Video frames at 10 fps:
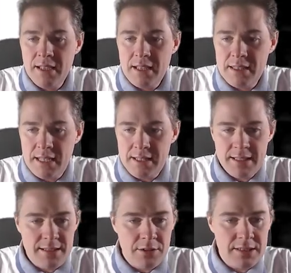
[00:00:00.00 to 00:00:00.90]
And then
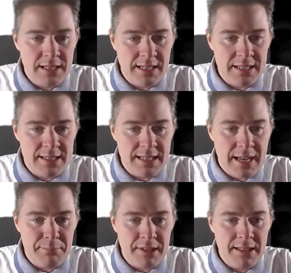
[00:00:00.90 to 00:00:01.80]
it looks like it's the
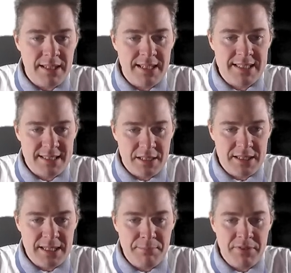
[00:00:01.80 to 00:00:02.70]
app. It's a
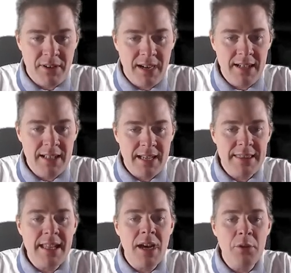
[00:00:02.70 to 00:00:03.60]
zipped file,
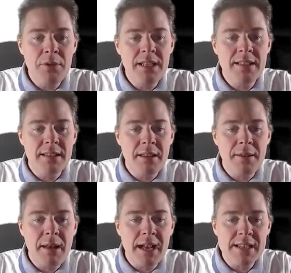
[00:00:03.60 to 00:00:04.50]
and now it
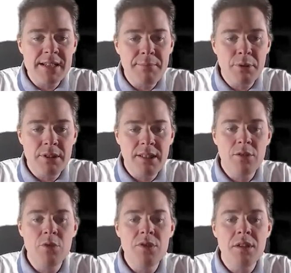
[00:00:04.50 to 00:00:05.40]
uh, actually put it
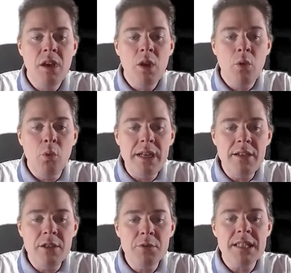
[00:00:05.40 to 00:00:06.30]
to
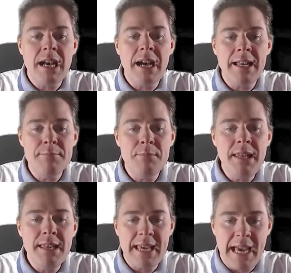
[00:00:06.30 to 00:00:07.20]
Windows IME
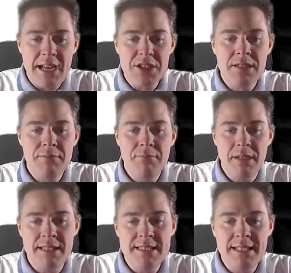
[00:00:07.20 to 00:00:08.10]
cache, but
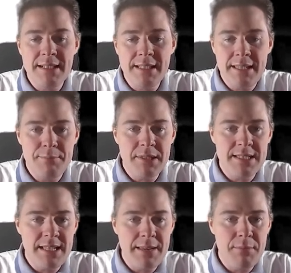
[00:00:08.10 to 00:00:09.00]
it still keep the
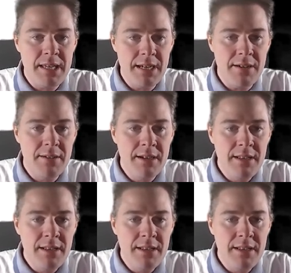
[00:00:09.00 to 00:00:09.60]
same here.